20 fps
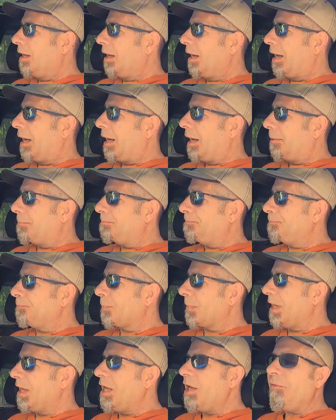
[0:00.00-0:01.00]

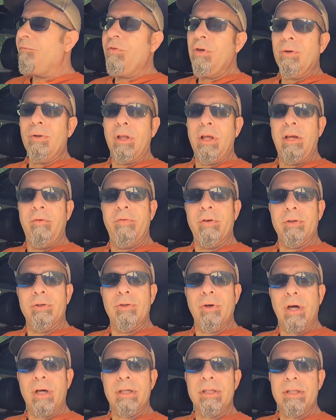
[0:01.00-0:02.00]
Um, if you leave your
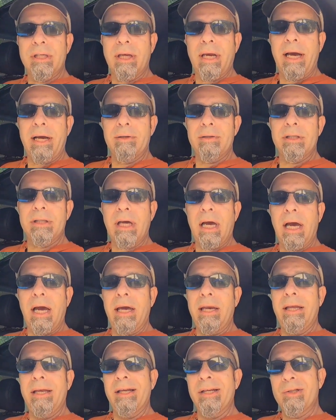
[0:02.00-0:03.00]
truck sit
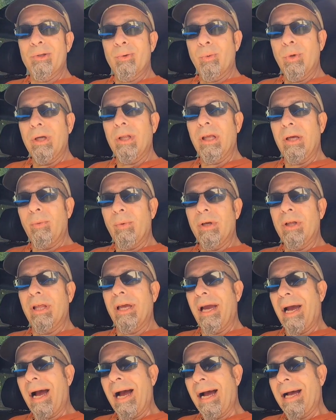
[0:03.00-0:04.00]
outside and it's really,
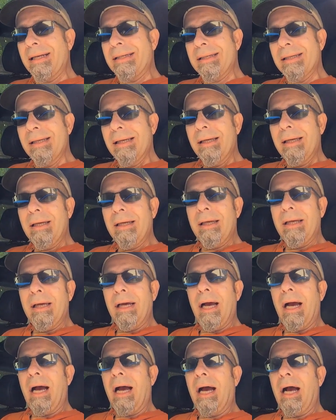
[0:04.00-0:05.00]
really hot,
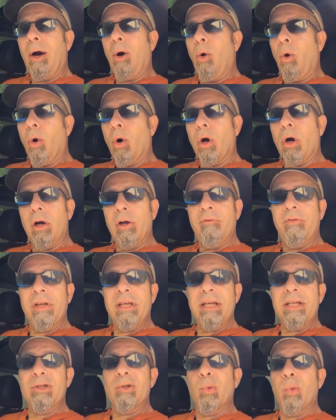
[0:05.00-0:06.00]
uh, or if
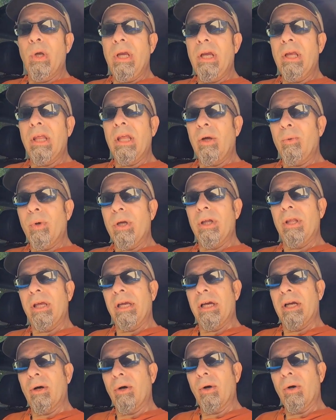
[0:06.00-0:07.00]
it gets really,
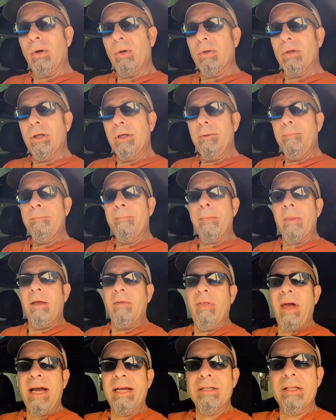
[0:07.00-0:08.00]
really cold,
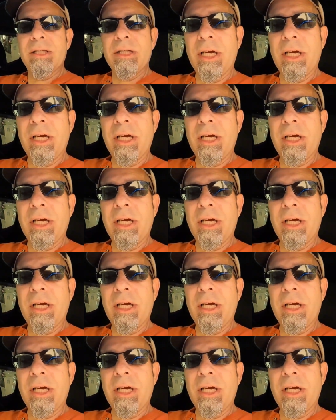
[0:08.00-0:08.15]
that